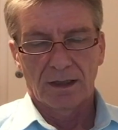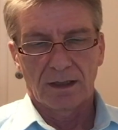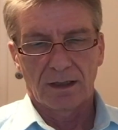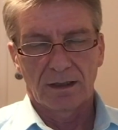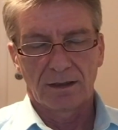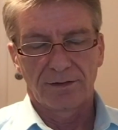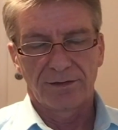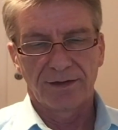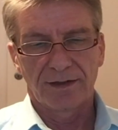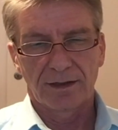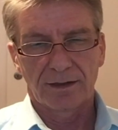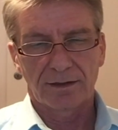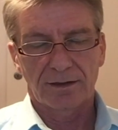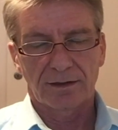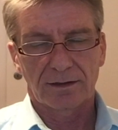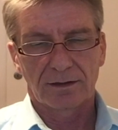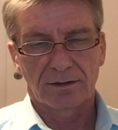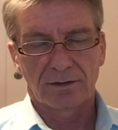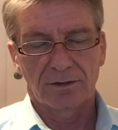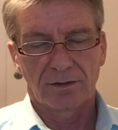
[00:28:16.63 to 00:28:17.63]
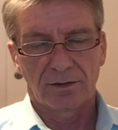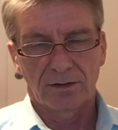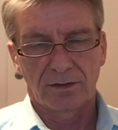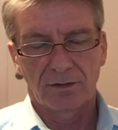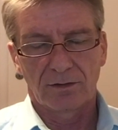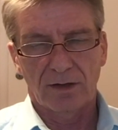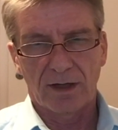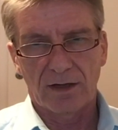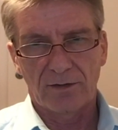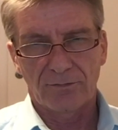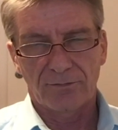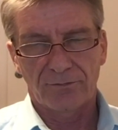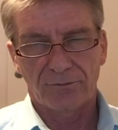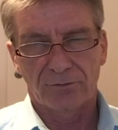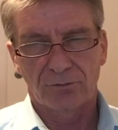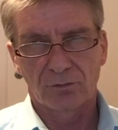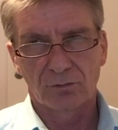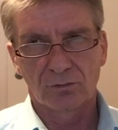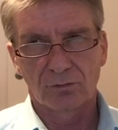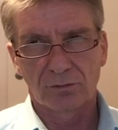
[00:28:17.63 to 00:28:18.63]
I think you have
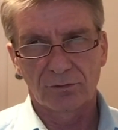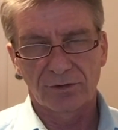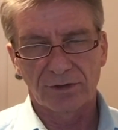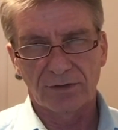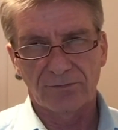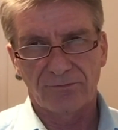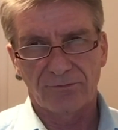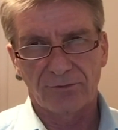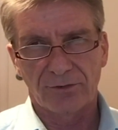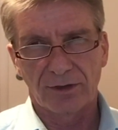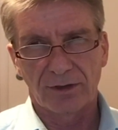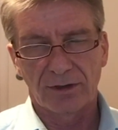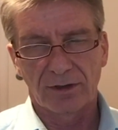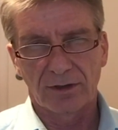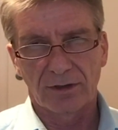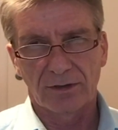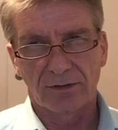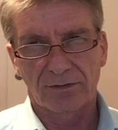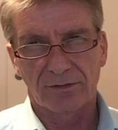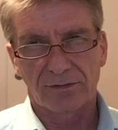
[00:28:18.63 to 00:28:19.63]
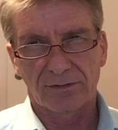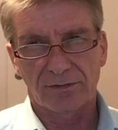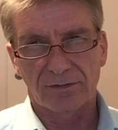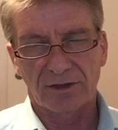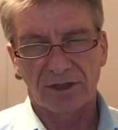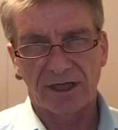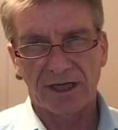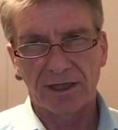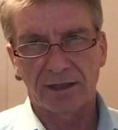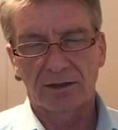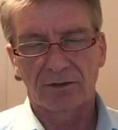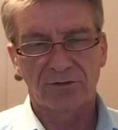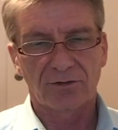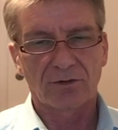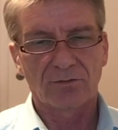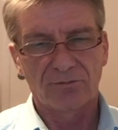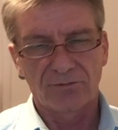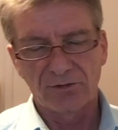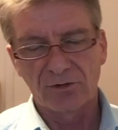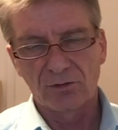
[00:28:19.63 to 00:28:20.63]
two different angles
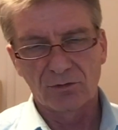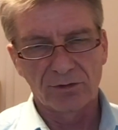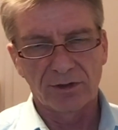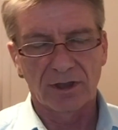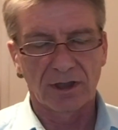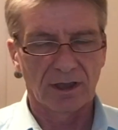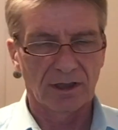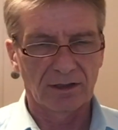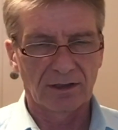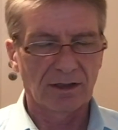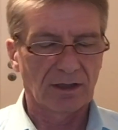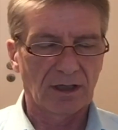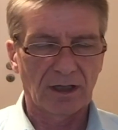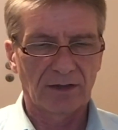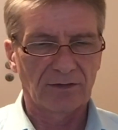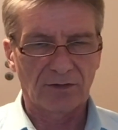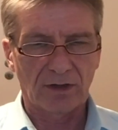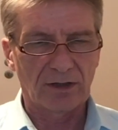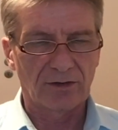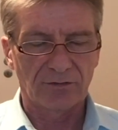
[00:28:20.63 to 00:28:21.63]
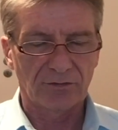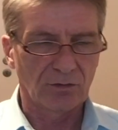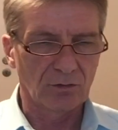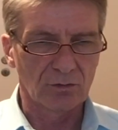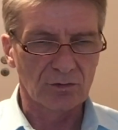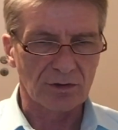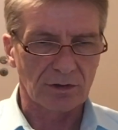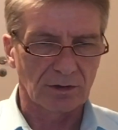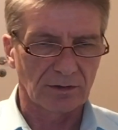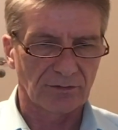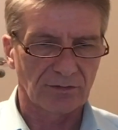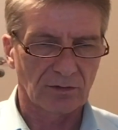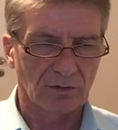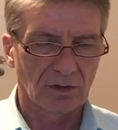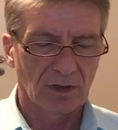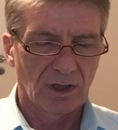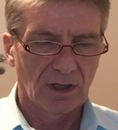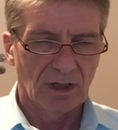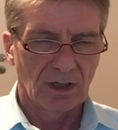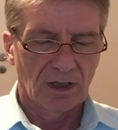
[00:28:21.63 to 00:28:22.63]
of viewing it, as usual. So